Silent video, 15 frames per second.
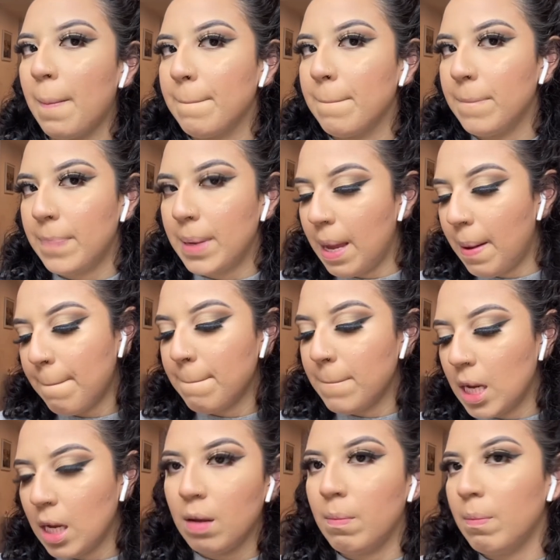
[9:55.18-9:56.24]
Bend
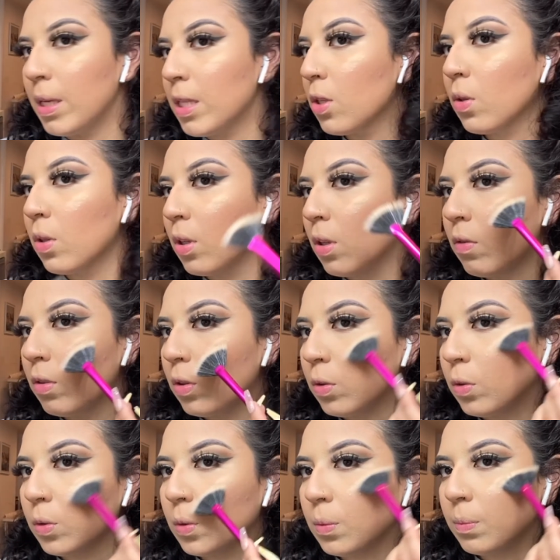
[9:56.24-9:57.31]
them into the
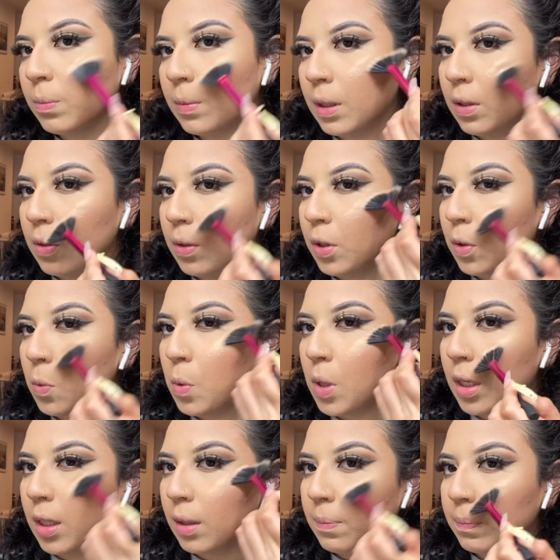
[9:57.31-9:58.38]
room. I know you want it.